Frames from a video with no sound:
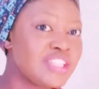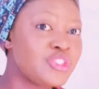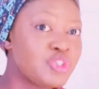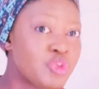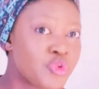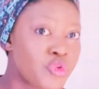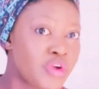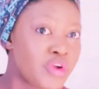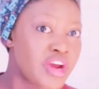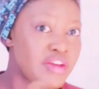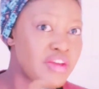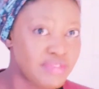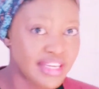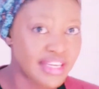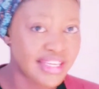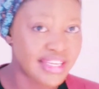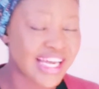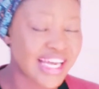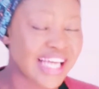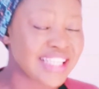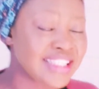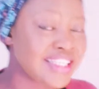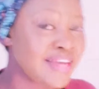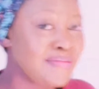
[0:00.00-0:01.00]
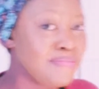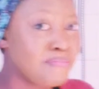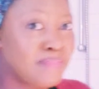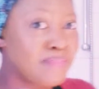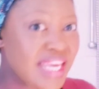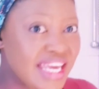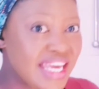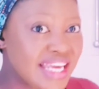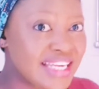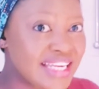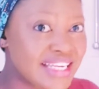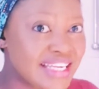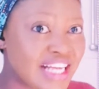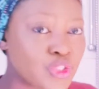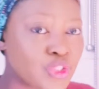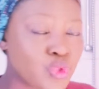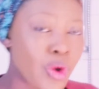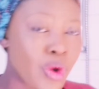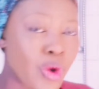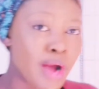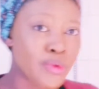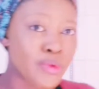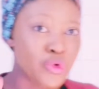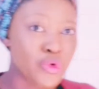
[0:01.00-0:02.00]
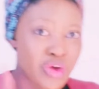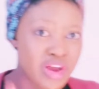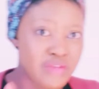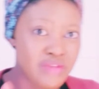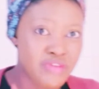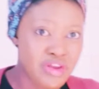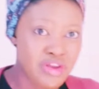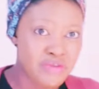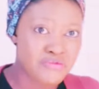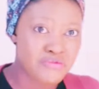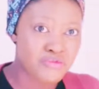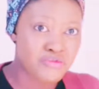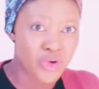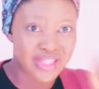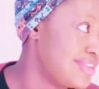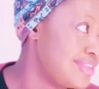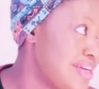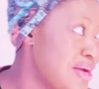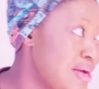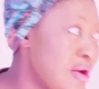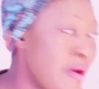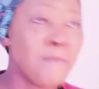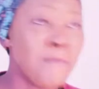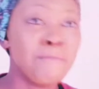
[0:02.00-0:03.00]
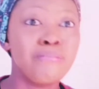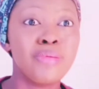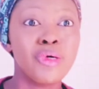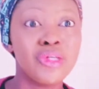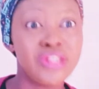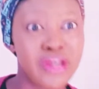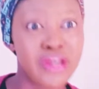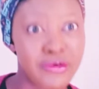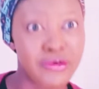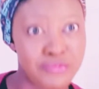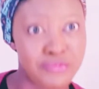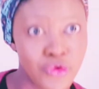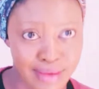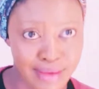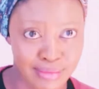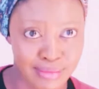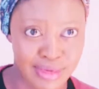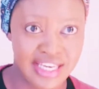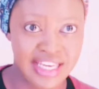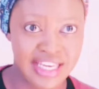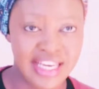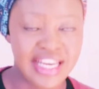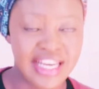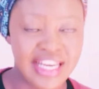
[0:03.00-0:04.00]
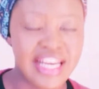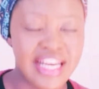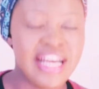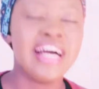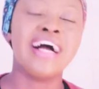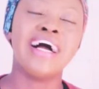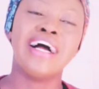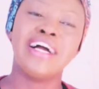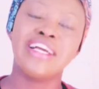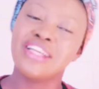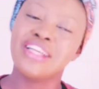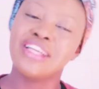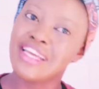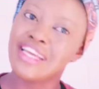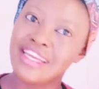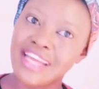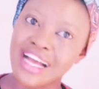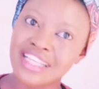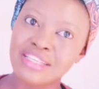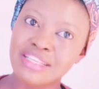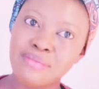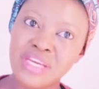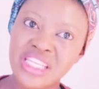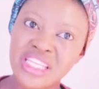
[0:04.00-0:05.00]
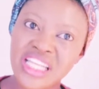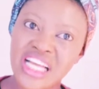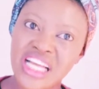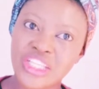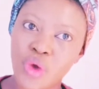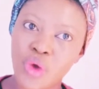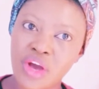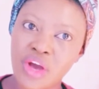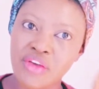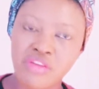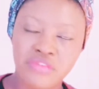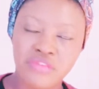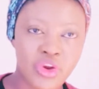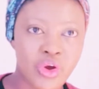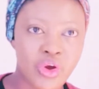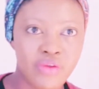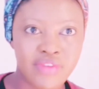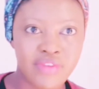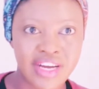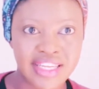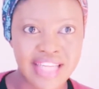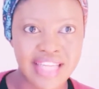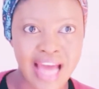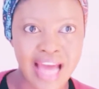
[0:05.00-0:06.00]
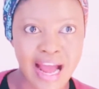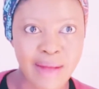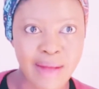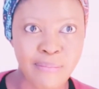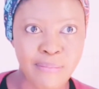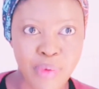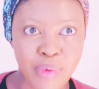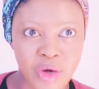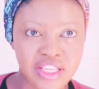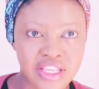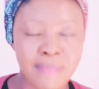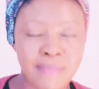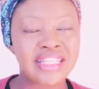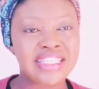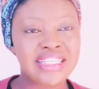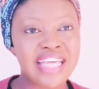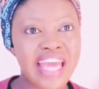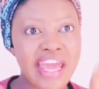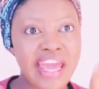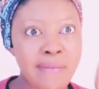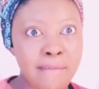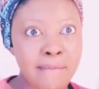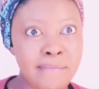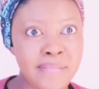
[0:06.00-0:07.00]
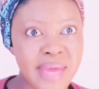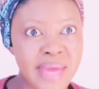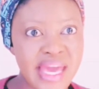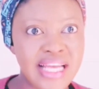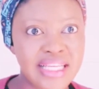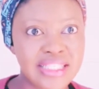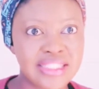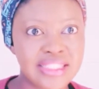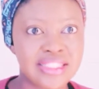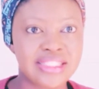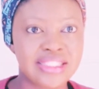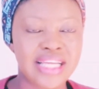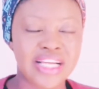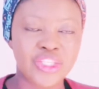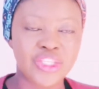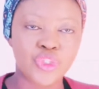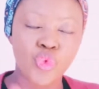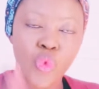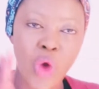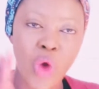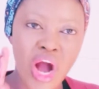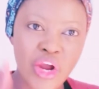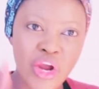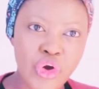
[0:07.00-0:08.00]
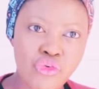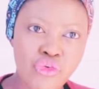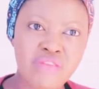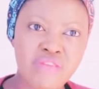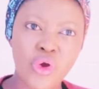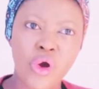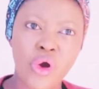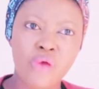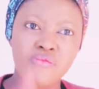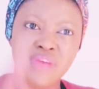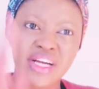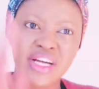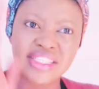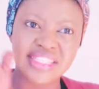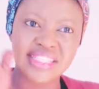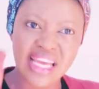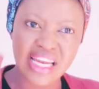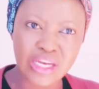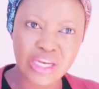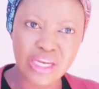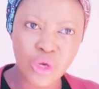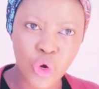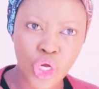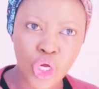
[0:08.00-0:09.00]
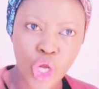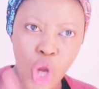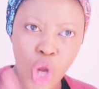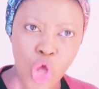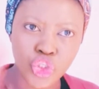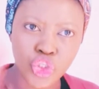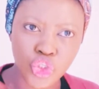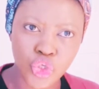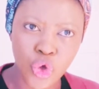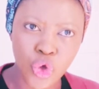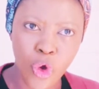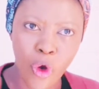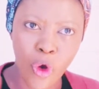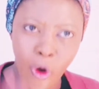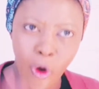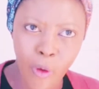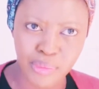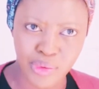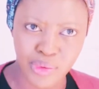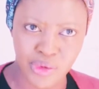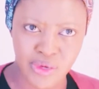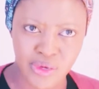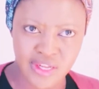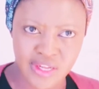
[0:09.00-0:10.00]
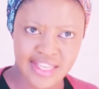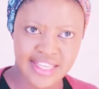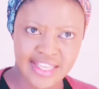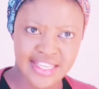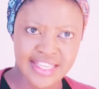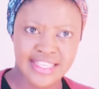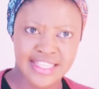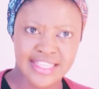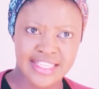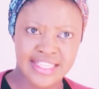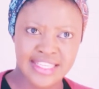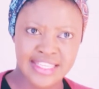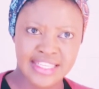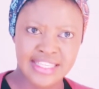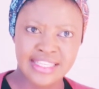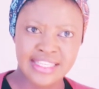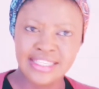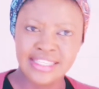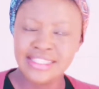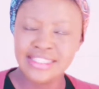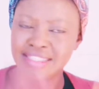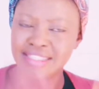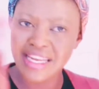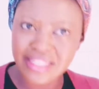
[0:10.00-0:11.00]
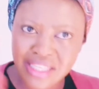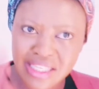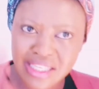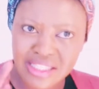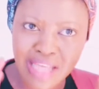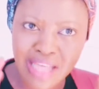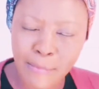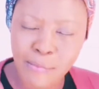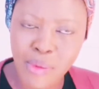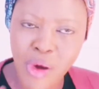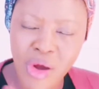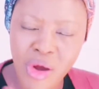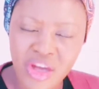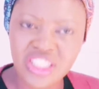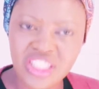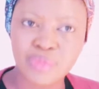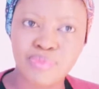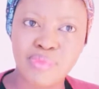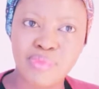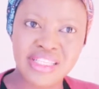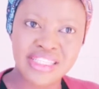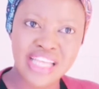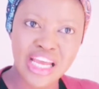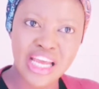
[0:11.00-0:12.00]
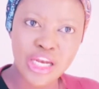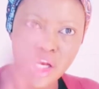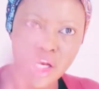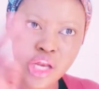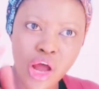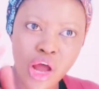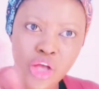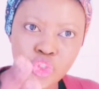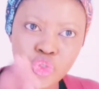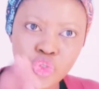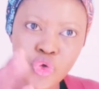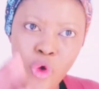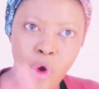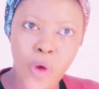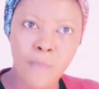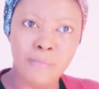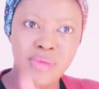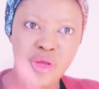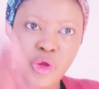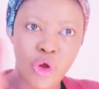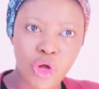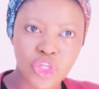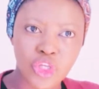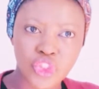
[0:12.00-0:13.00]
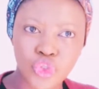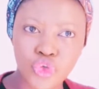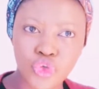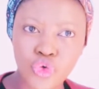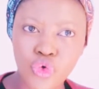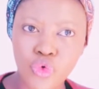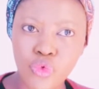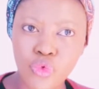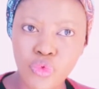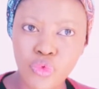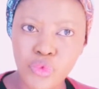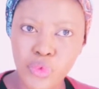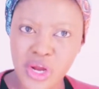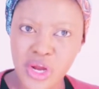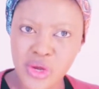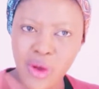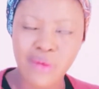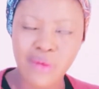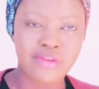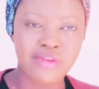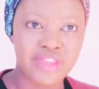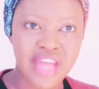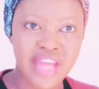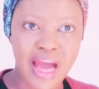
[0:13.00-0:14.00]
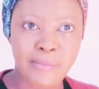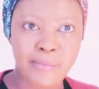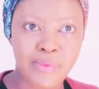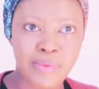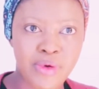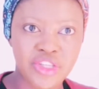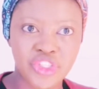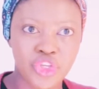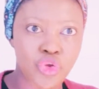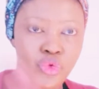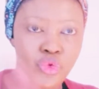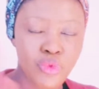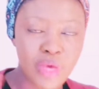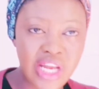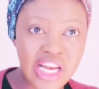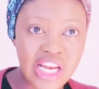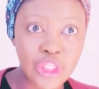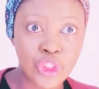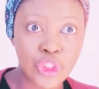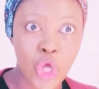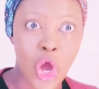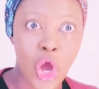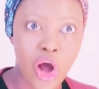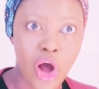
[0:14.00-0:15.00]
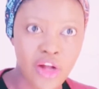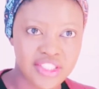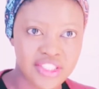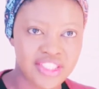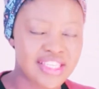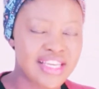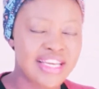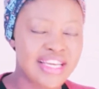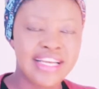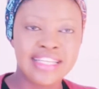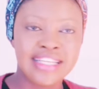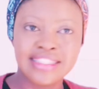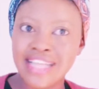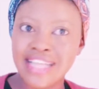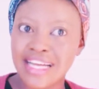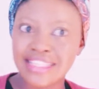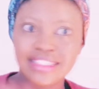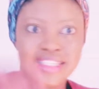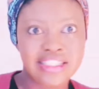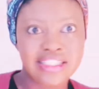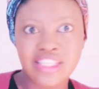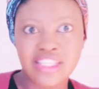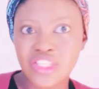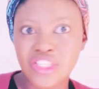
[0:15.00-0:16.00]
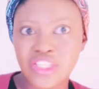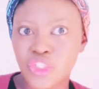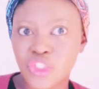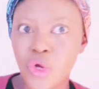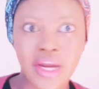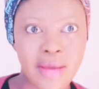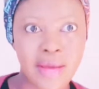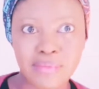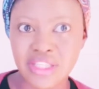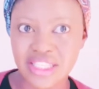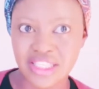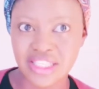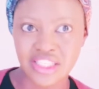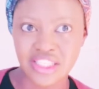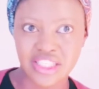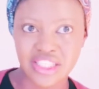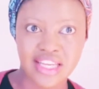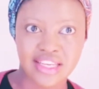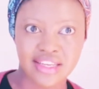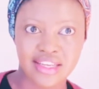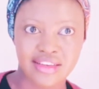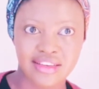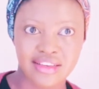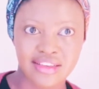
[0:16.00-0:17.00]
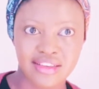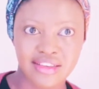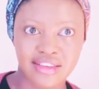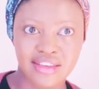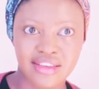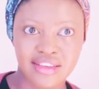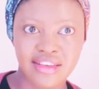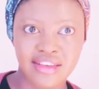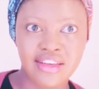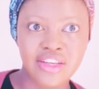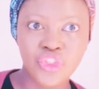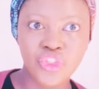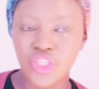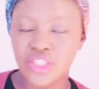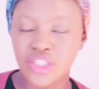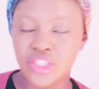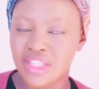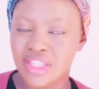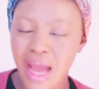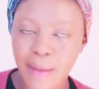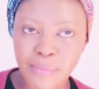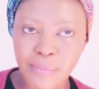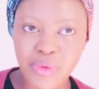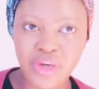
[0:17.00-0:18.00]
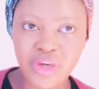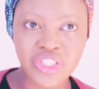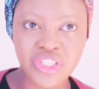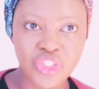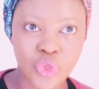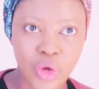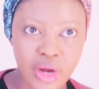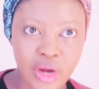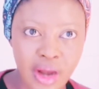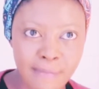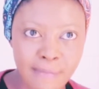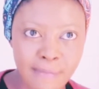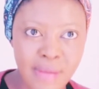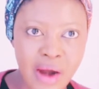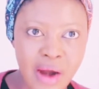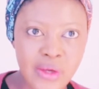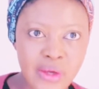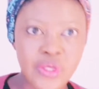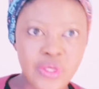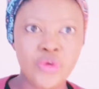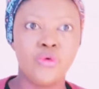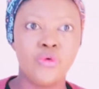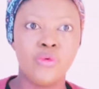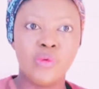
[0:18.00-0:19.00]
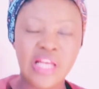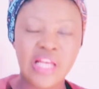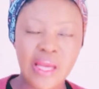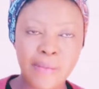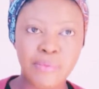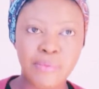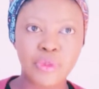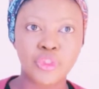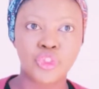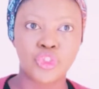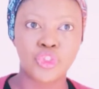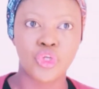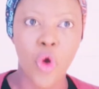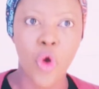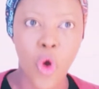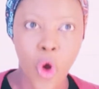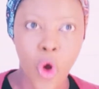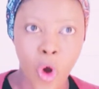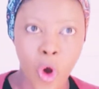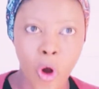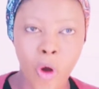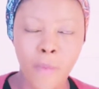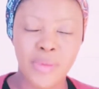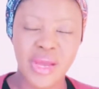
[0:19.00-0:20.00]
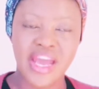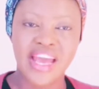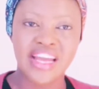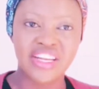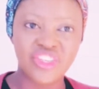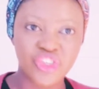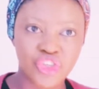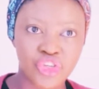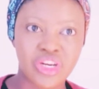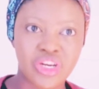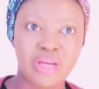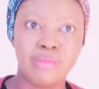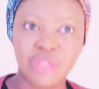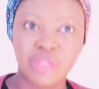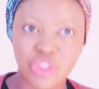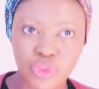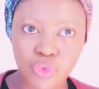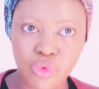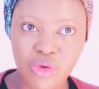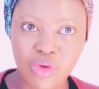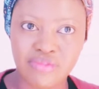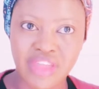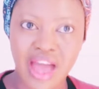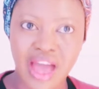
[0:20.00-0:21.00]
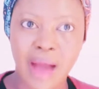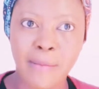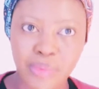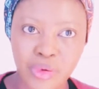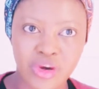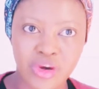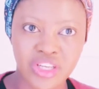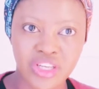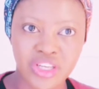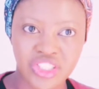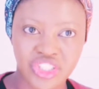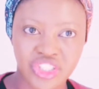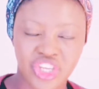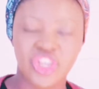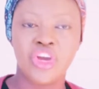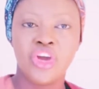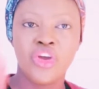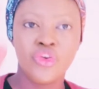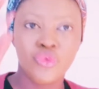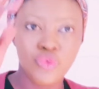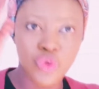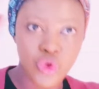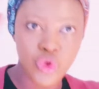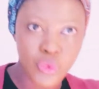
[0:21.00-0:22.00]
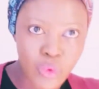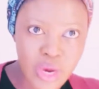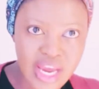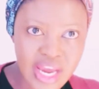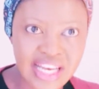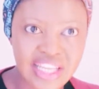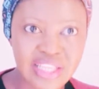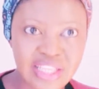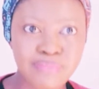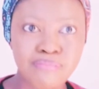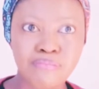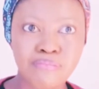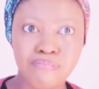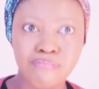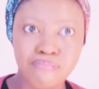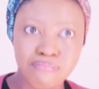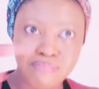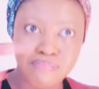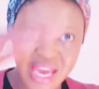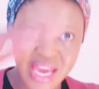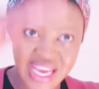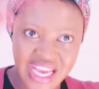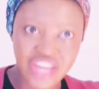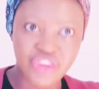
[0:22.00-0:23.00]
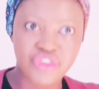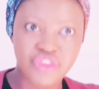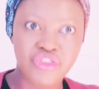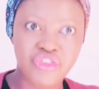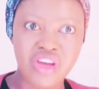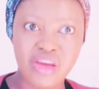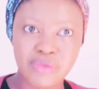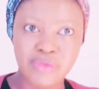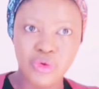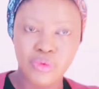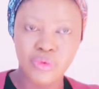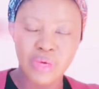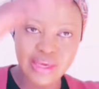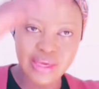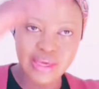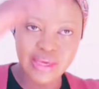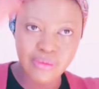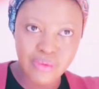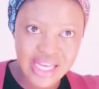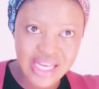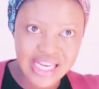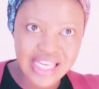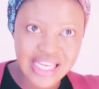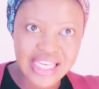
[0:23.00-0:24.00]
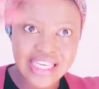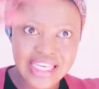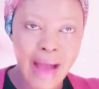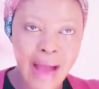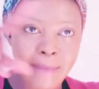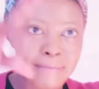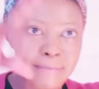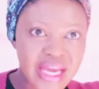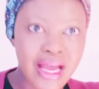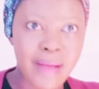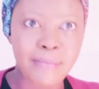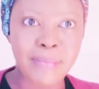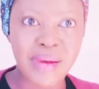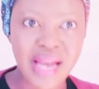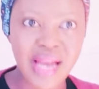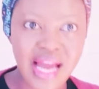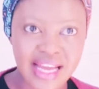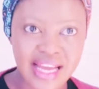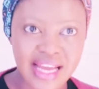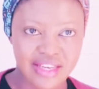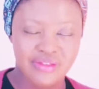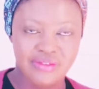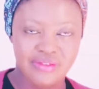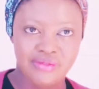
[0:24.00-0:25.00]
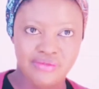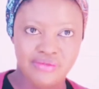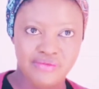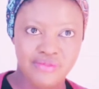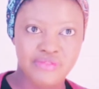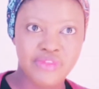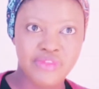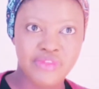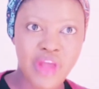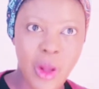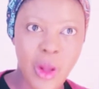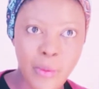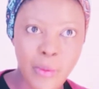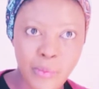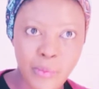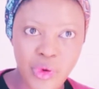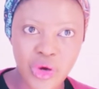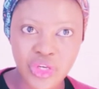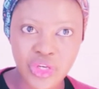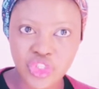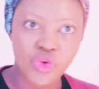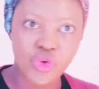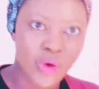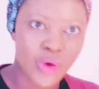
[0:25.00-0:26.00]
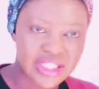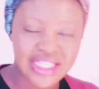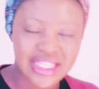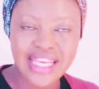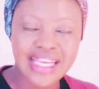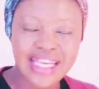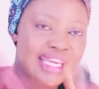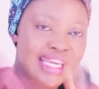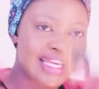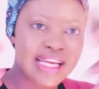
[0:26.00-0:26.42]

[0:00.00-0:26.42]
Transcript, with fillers: grieving doesn't mean that you are grieving for that. Who the fool? It doesn't mean that you are grieving over that person, but it means that you are grieving over the lost hope, the disappointment, the lost hope. Because you, when you are with that person, you really thought that this is gonna, this is it. That person is gonna marry you. You really put your hope and dreams with that person. You really make a dream. You really, really make a plan with that person. You were thinking,